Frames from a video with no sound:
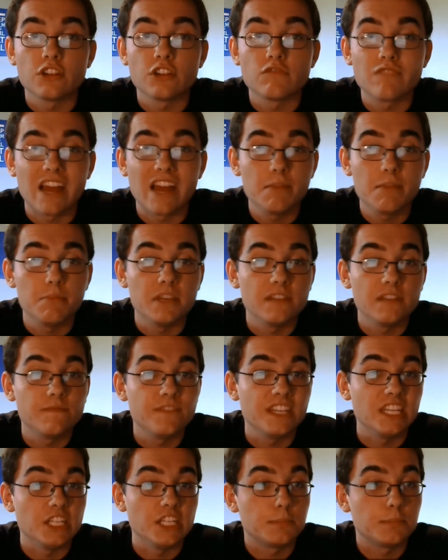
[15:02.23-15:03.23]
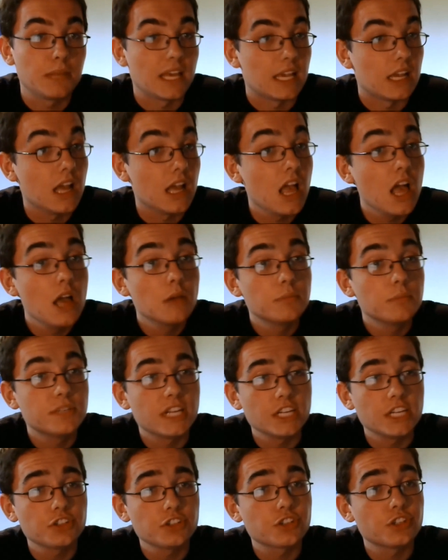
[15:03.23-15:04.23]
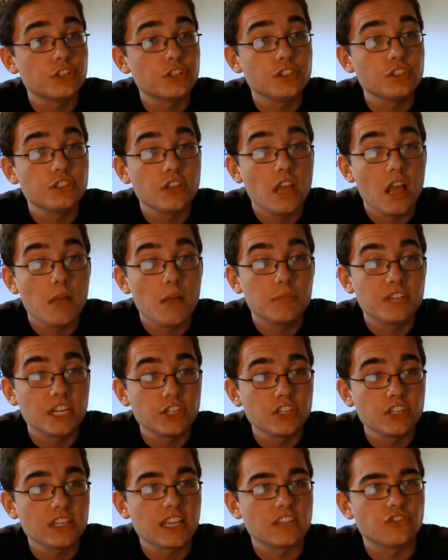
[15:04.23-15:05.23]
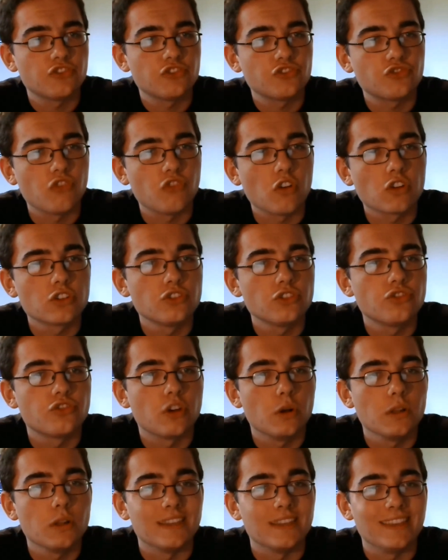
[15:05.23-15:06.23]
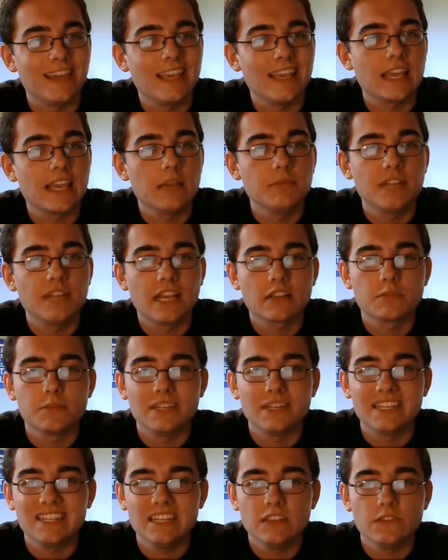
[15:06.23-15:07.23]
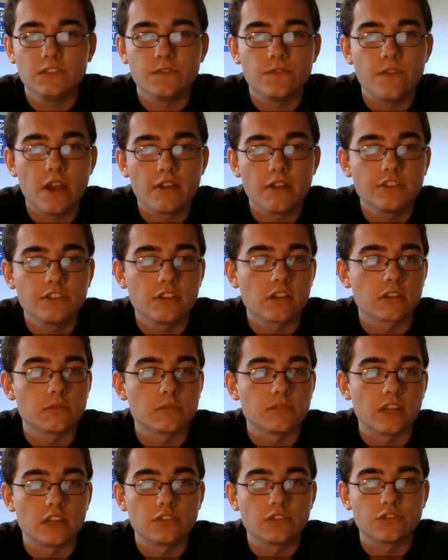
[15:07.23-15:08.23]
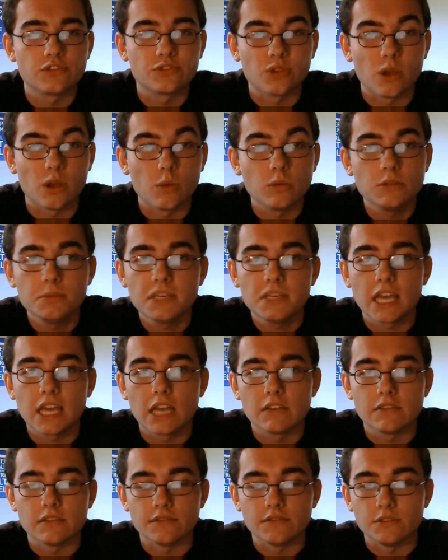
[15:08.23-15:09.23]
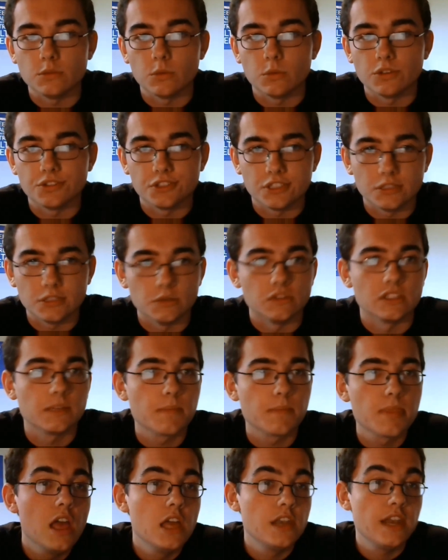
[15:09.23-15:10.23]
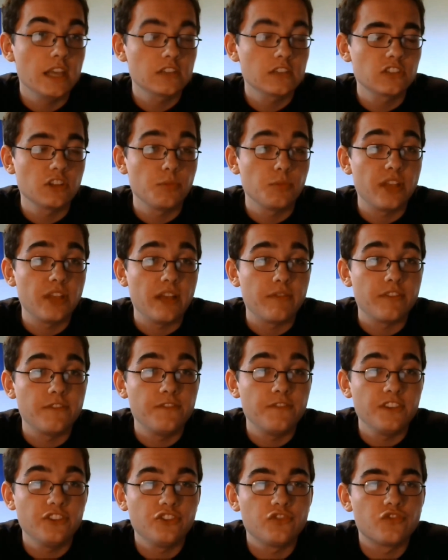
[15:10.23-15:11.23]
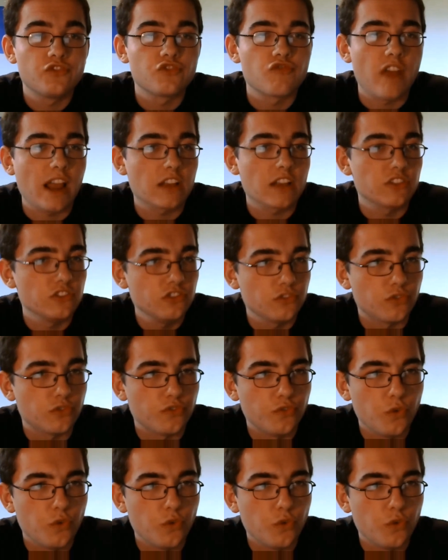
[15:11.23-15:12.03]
a random minion for each player. Potential against strong control and late game decks, but it is very circumstantial, so I would be careful if you want to use it. Next up we have the Fist of Jaraxxus, a